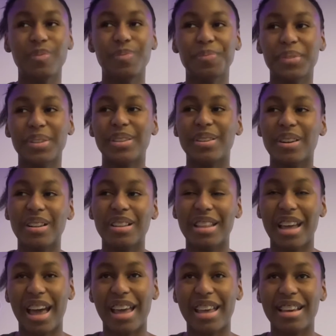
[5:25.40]
like all
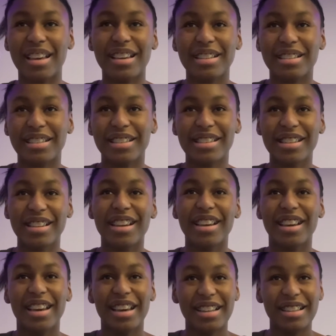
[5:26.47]
that. It
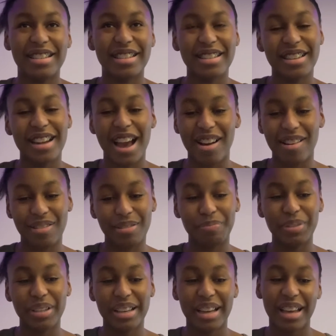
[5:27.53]
stood out
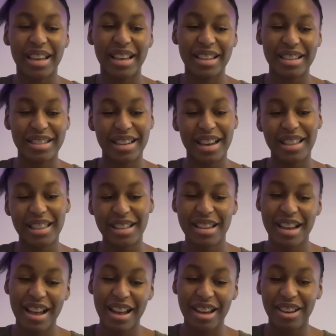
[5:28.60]
because at the
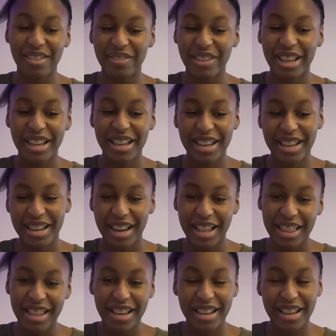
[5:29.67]
time,
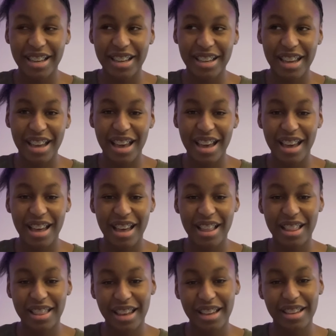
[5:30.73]
nothing
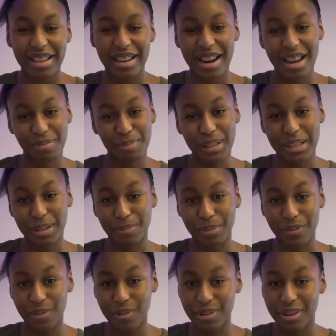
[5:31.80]
like it had been done
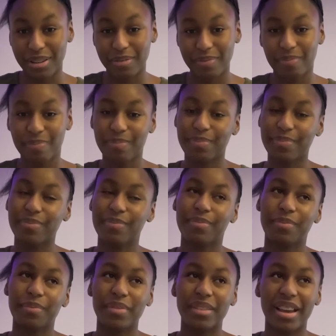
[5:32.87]
before.
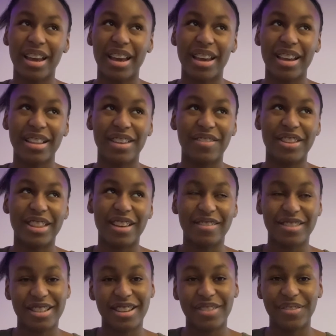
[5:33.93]
And I mean, that was
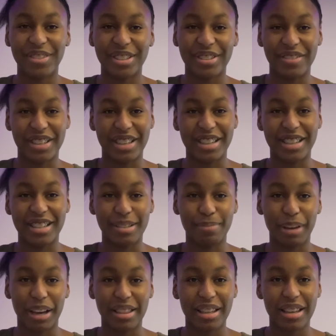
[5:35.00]
obvious because
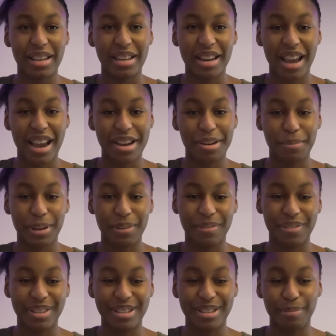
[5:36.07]
back then anime
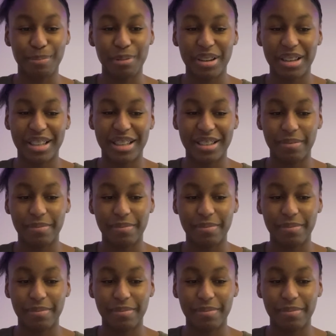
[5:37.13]
was pretty,